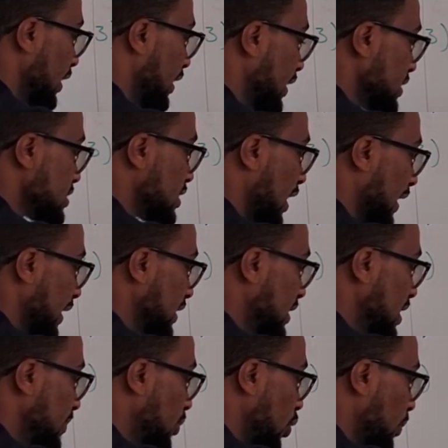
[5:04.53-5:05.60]
is
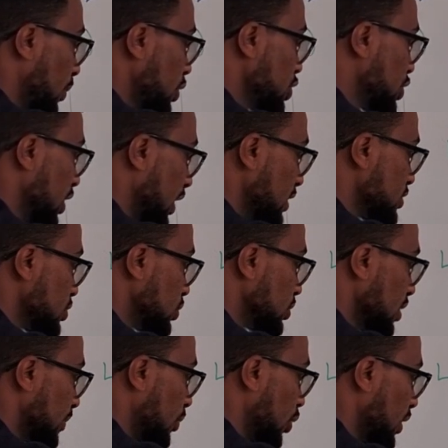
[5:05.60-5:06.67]
directly proportional to
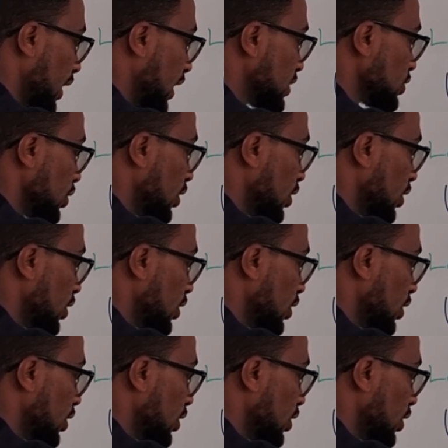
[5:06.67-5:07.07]
the product